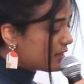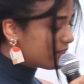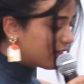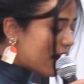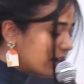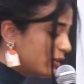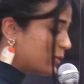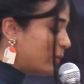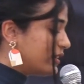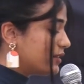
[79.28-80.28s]
start
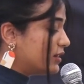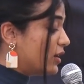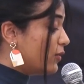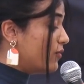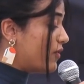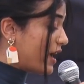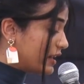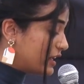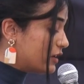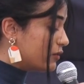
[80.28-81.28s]
with the
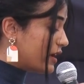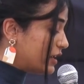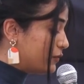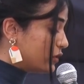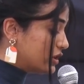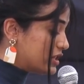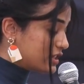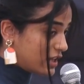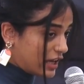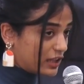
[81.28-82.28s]
very first
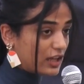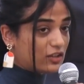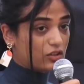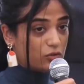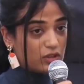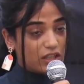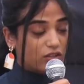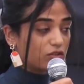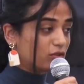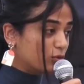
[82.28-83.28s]
thing that you need
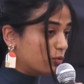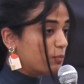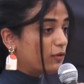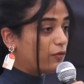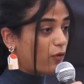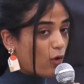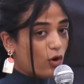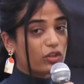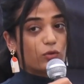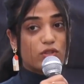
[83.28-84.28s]
to do
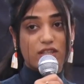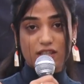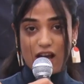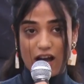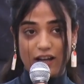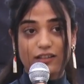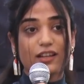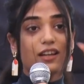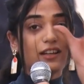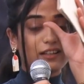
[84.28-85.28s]
before you start
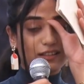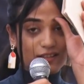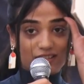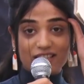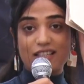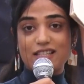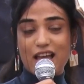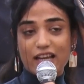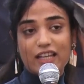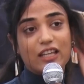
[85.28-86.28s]

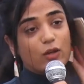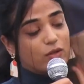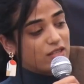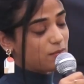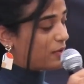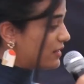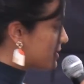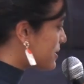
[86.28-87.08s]
redesigning your space.